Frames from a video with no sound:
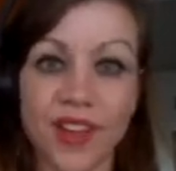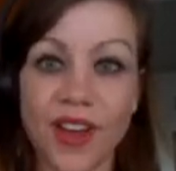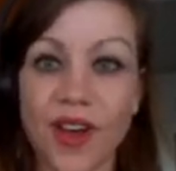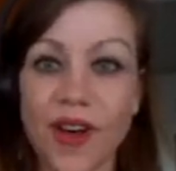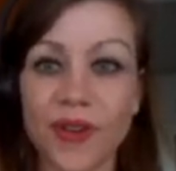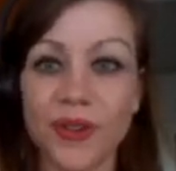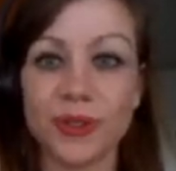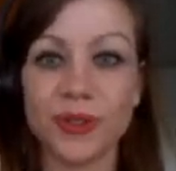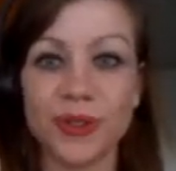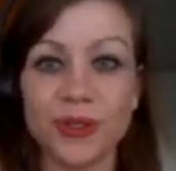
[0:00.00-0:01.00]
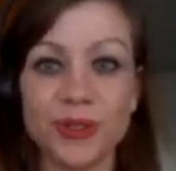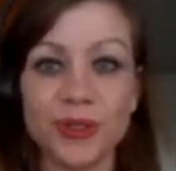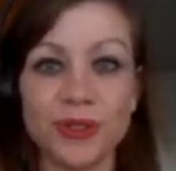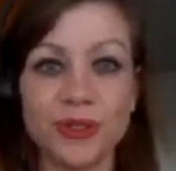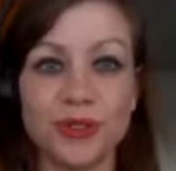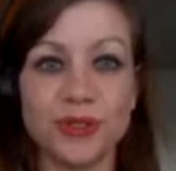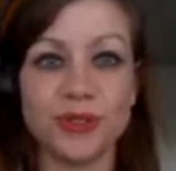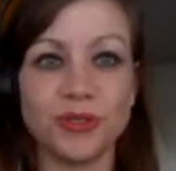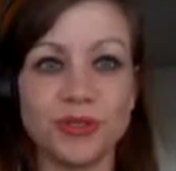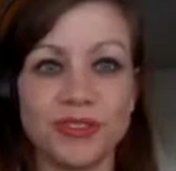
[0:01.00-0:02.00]

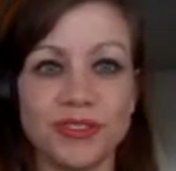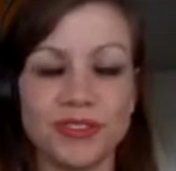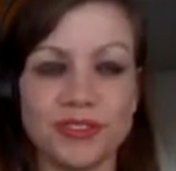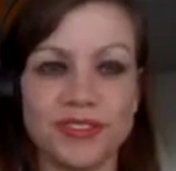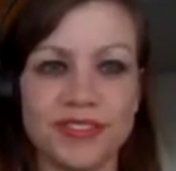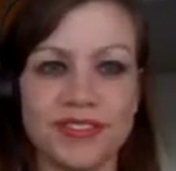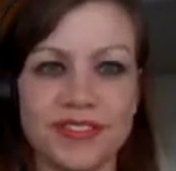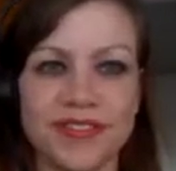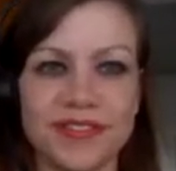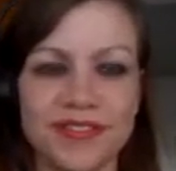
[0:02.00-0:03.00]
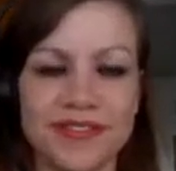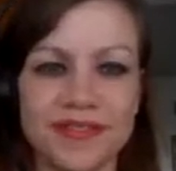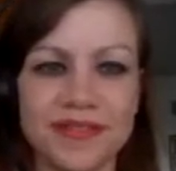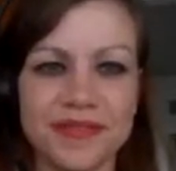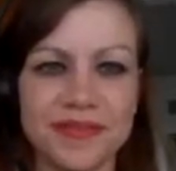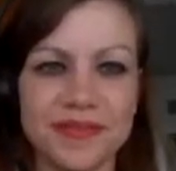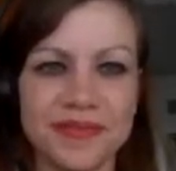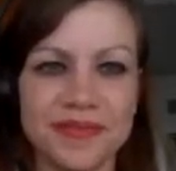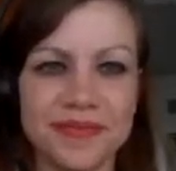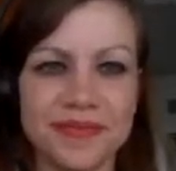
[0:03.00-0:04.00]

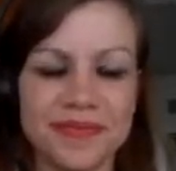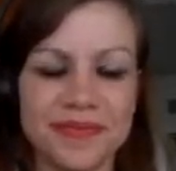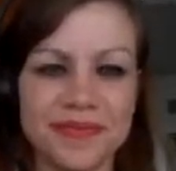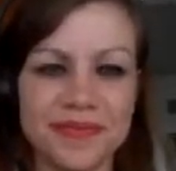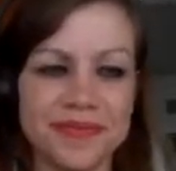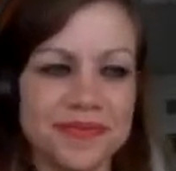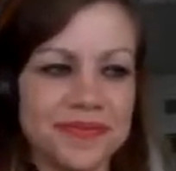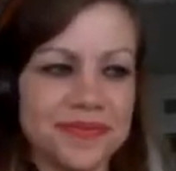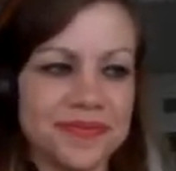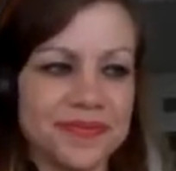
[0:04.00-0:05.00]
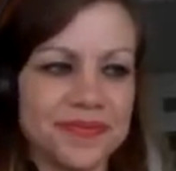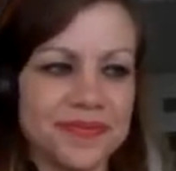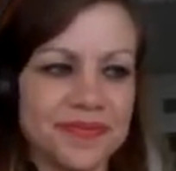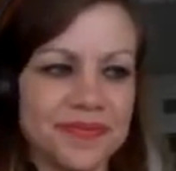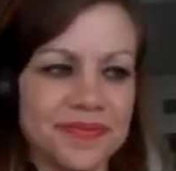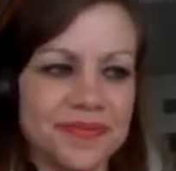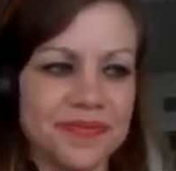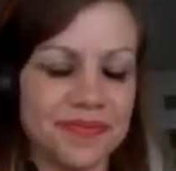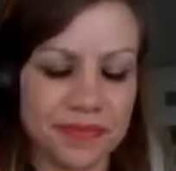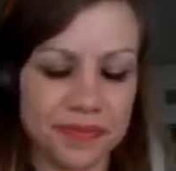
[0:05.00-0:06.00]

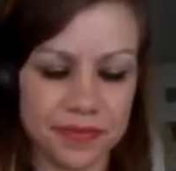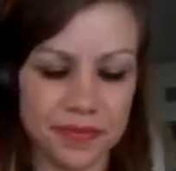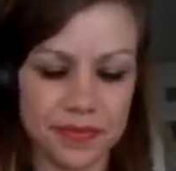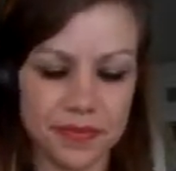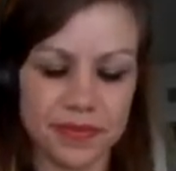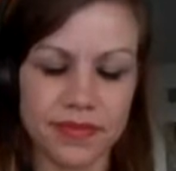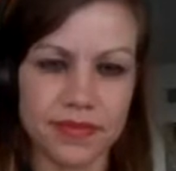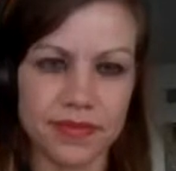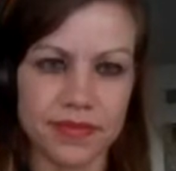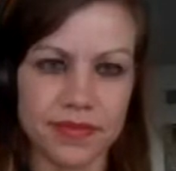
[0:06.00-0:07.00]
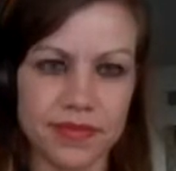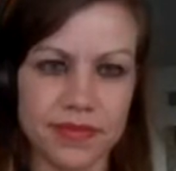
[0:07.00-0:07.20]
No words are spoken by the person on screen.